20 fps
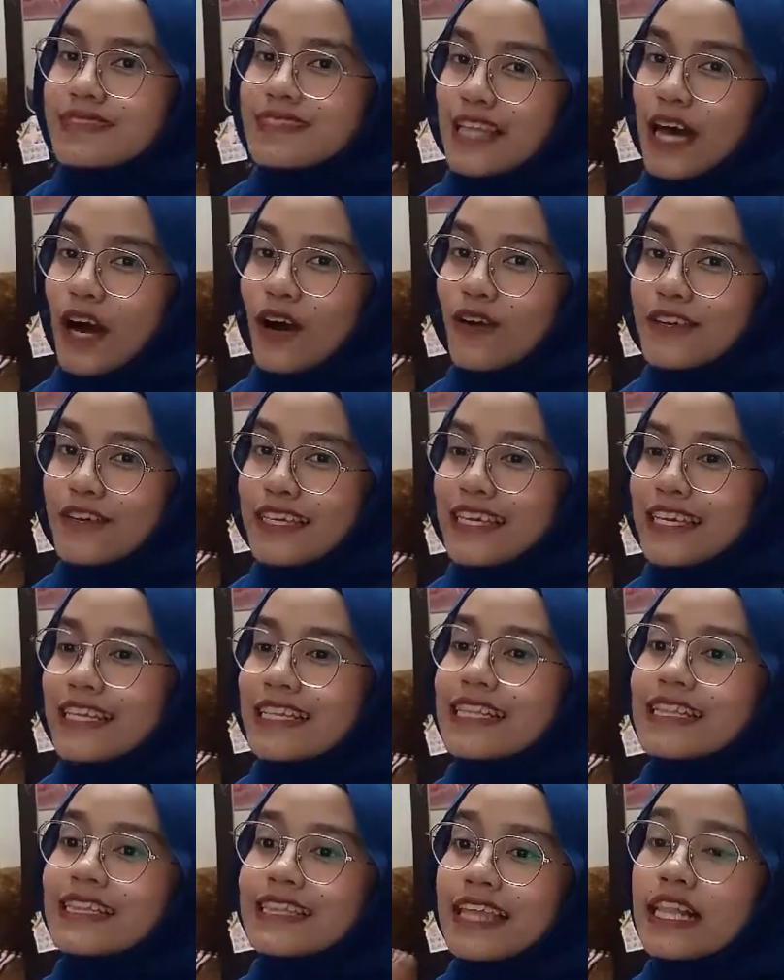Now,
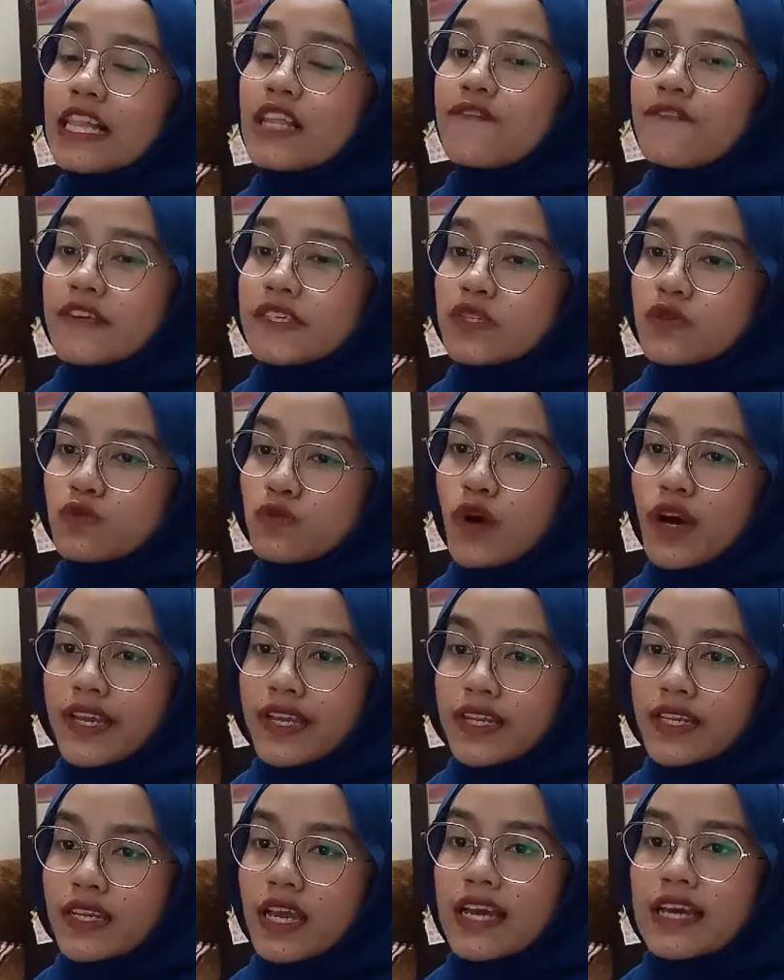in telophase 1,
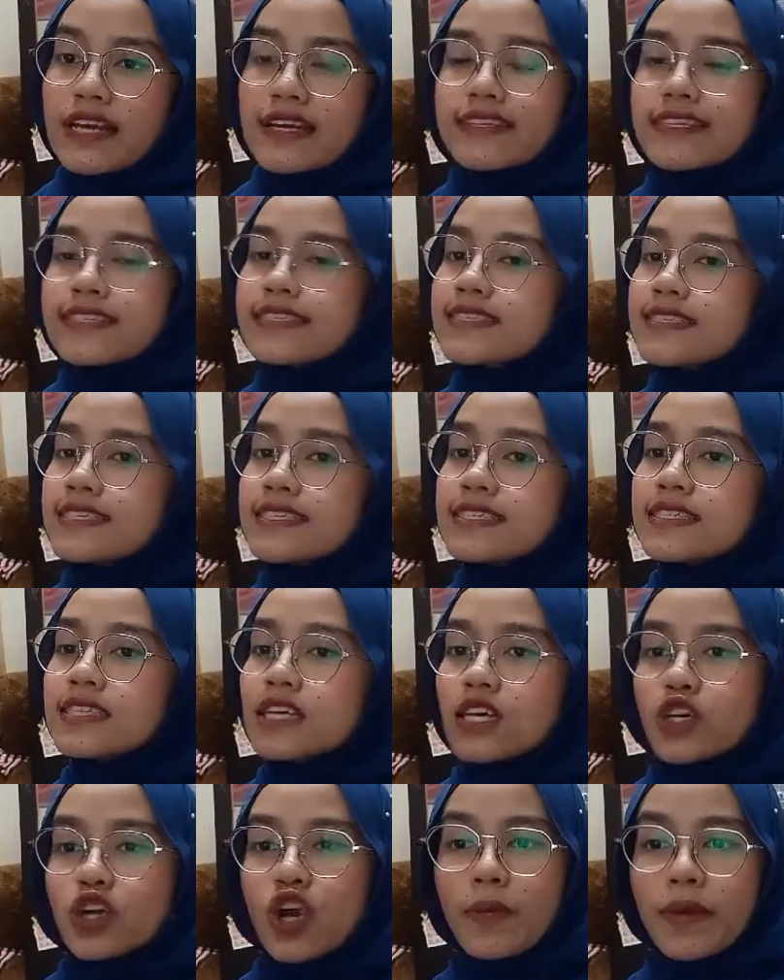the sister
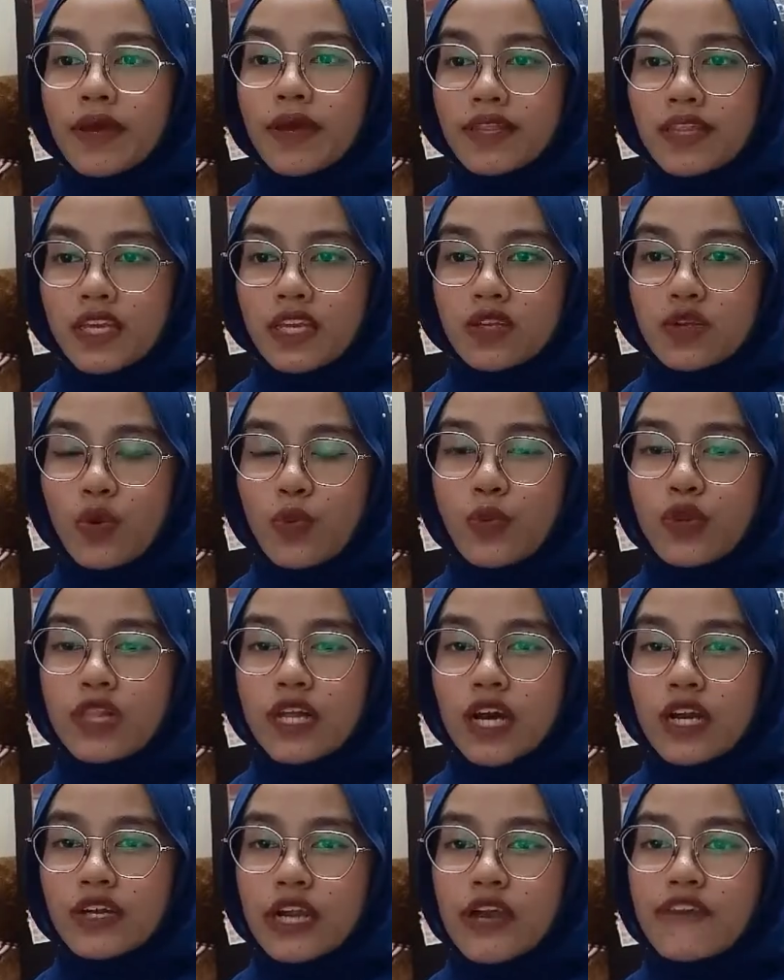chromatid will
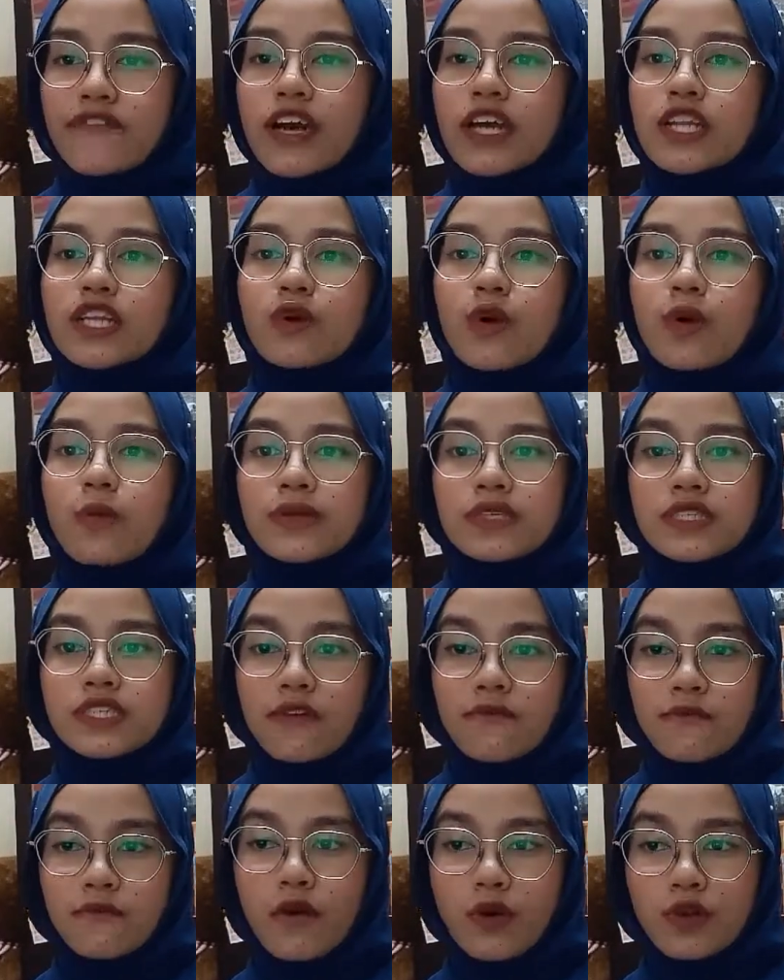arrive at the opposite
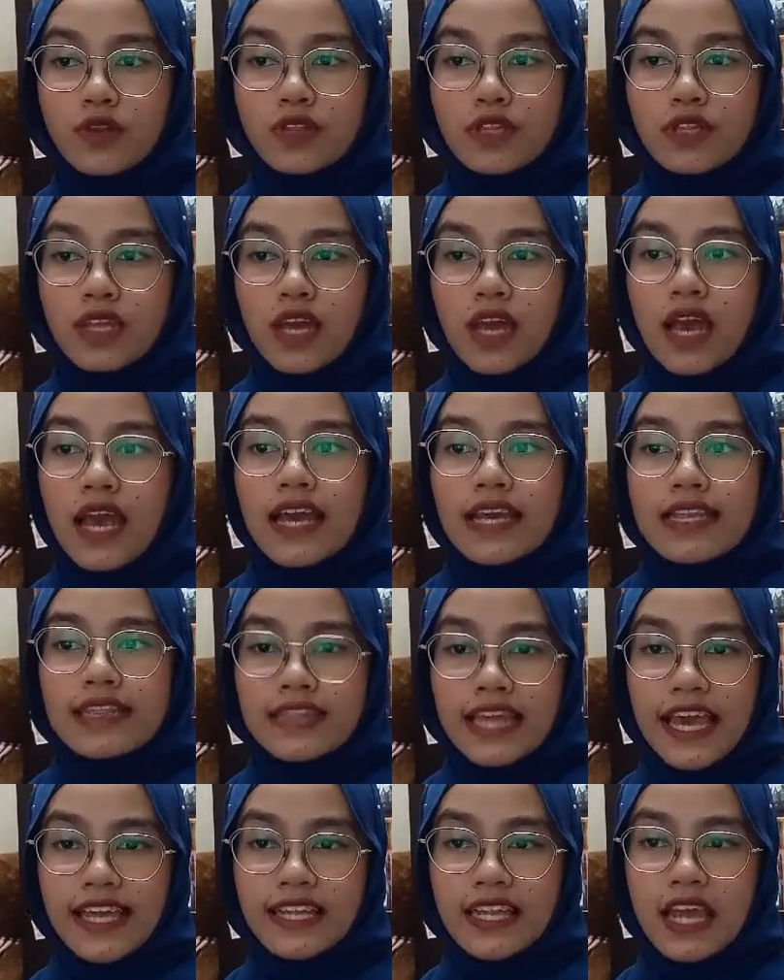pole.
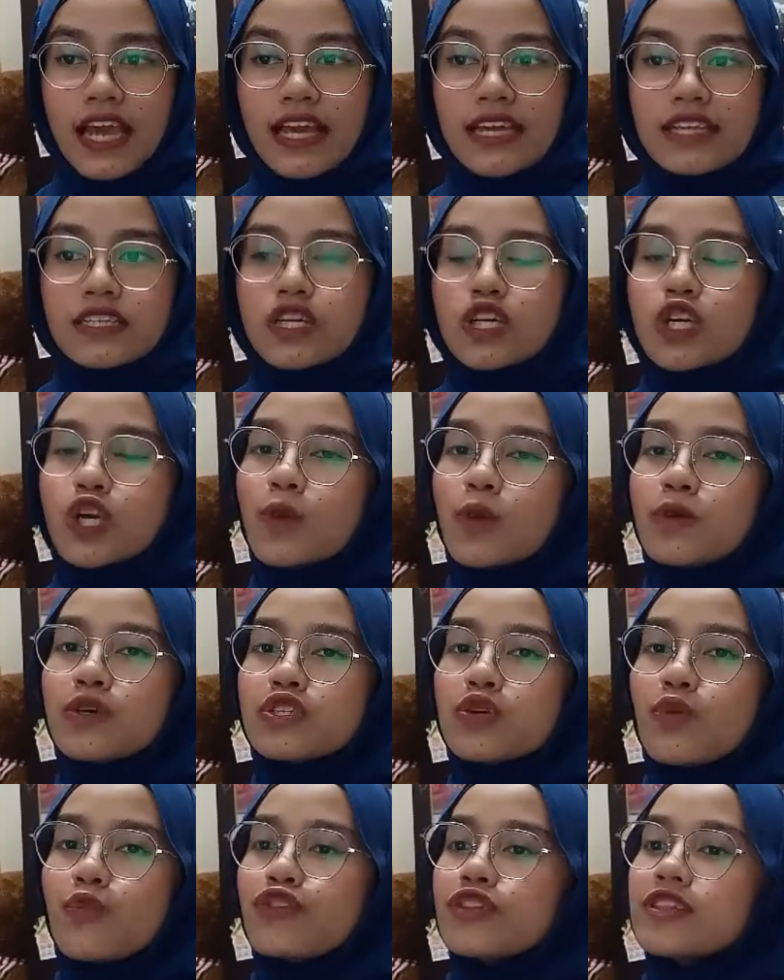Then, the
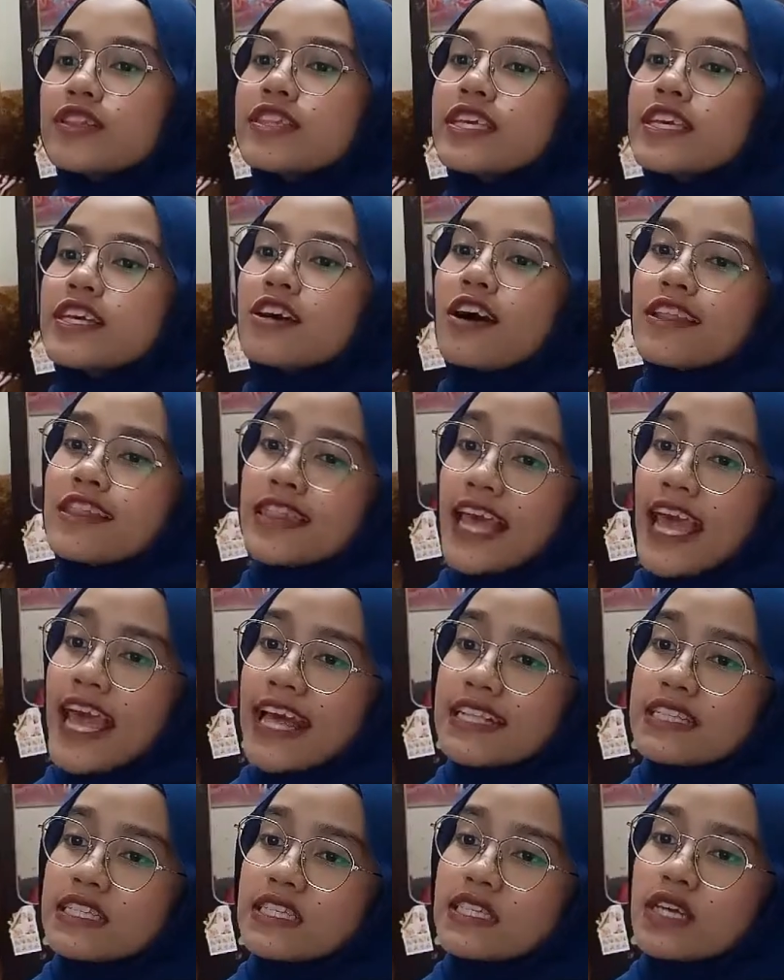chromosome will
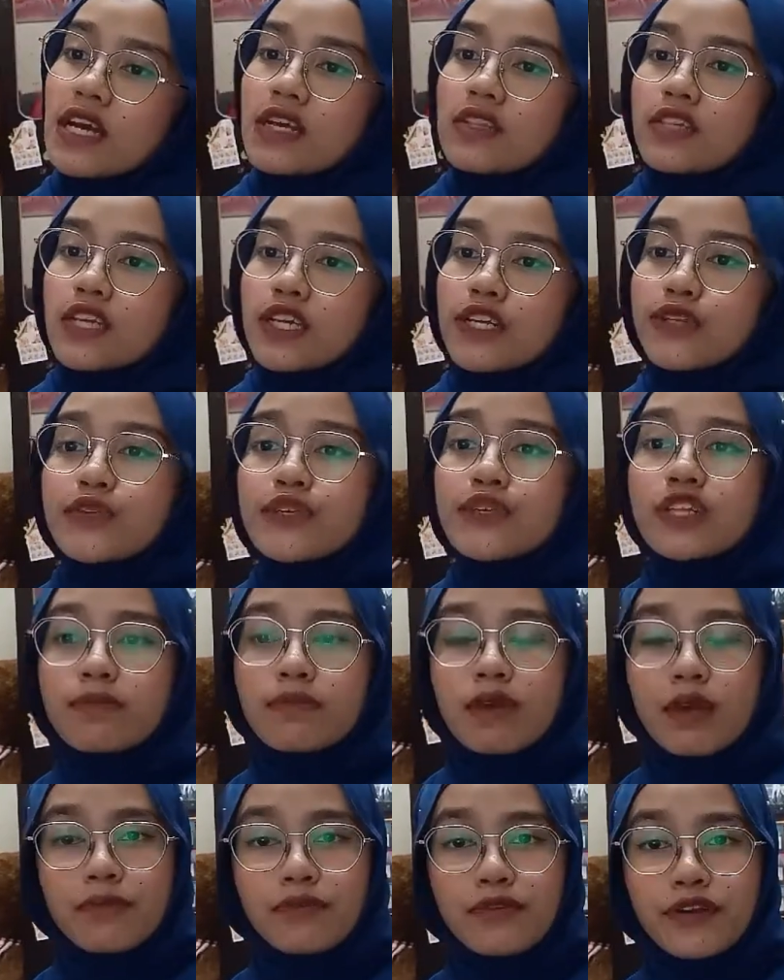decondense, the nuclear
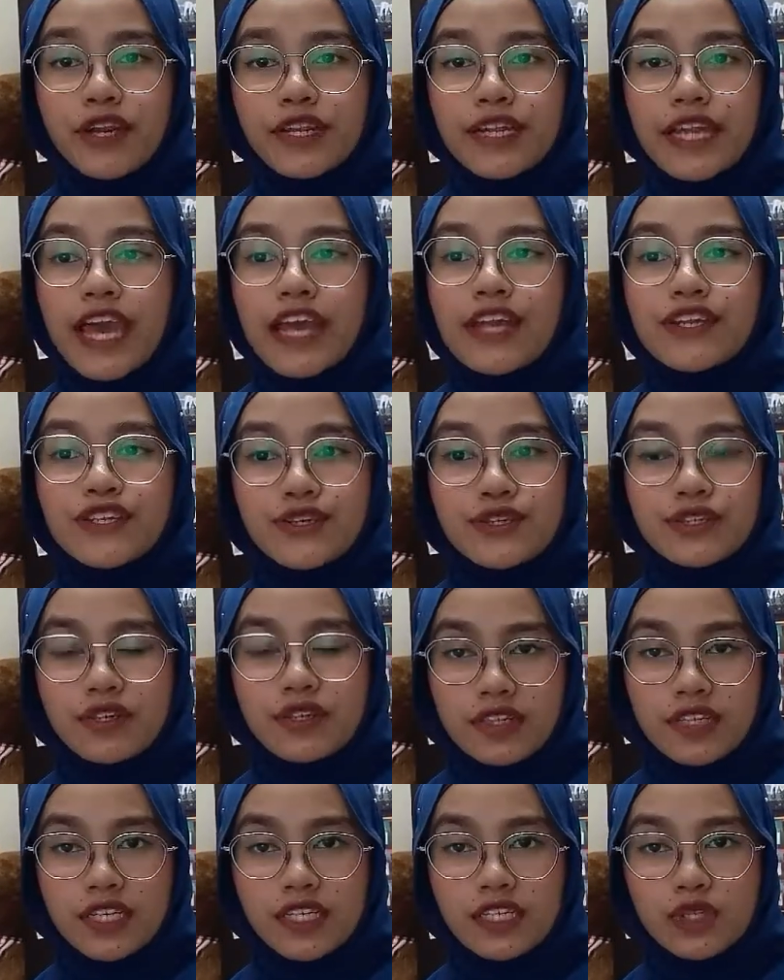membrane and
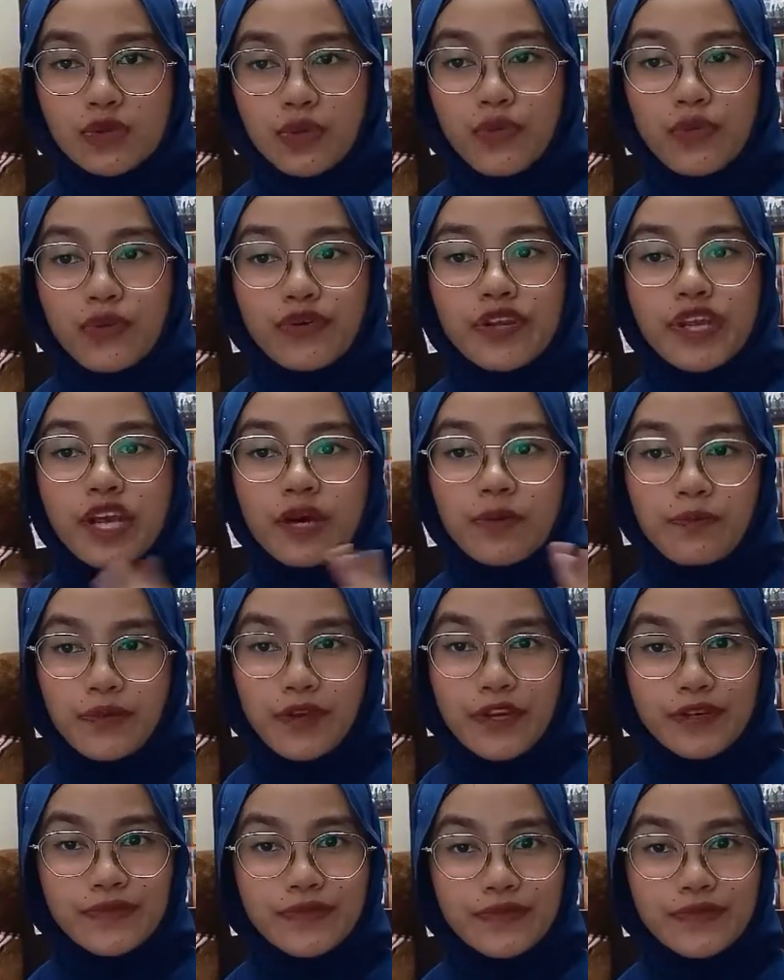nucleus will reappear.